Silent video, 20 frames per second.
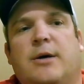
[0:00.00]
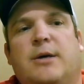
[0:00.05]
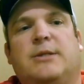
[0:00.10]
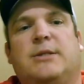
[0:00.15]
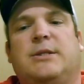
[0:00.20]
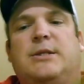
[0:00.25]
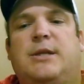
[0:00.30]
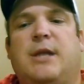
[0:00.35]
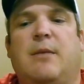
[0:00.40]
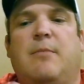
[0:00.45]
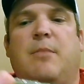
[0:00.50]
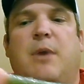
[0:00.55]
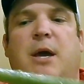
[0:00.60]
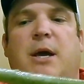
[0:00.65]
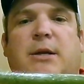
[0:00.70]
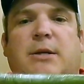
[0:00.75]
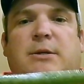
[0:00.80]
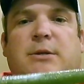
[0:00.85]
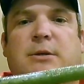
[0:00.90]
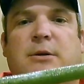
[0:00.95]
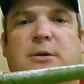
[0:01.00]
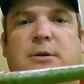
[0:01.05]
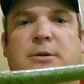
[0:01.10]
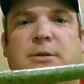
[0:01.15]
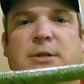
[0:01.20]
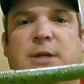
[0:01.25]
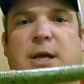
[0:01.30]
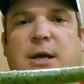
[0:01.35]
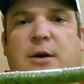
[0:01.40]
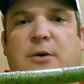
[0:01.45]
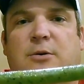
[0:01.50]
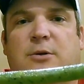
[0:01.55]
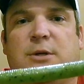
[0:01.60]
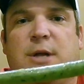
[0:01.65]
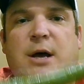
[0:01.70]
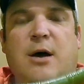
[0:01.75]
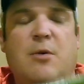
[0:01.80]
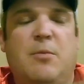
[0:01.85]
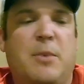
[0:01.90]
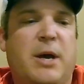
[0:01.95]
stick baits, Senko
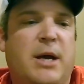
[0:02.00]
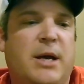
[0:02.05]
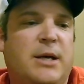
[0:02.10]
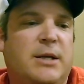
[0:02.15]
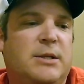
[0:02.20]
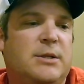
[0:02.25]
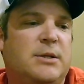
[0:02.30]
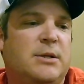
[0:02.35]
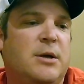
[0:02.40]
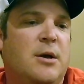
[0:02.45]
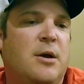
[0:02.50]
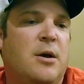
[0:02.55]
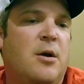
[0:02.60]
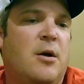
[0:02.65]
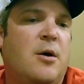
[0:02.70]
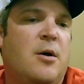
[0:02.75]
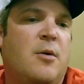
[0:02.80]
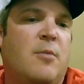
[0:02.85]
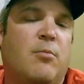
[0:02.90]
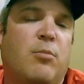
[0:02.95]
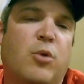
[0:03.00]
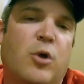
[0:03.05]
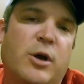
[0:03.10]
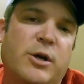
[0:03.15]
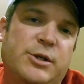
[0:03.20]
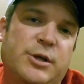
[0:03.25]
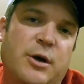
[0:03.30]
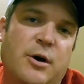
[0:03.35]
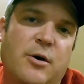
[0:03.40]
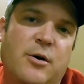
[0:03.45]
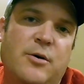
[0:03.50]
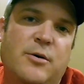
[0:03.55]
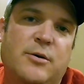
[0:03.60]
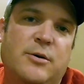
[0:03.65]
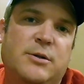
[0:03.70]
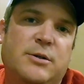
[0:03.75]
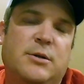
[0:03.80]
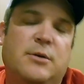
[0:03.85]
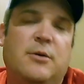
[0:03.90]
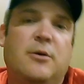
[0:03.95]
style baits, brush
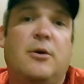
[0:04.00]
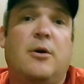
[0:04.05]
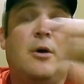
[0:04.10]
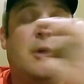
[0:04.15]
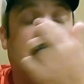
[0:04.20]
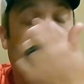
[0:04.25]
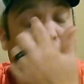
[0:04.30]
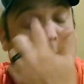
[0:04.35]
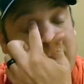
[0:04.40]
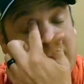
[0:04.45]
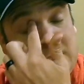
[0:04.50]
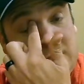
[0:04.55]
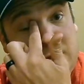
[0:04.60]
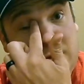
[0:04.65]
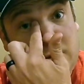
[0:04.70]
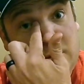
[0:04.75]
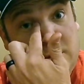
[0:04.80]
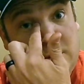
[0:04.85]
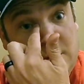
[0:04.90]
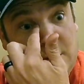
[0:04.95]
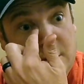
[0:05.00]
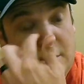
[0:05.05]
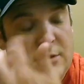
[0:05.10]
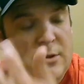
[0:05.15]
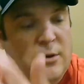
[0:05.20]
hogs, lizards,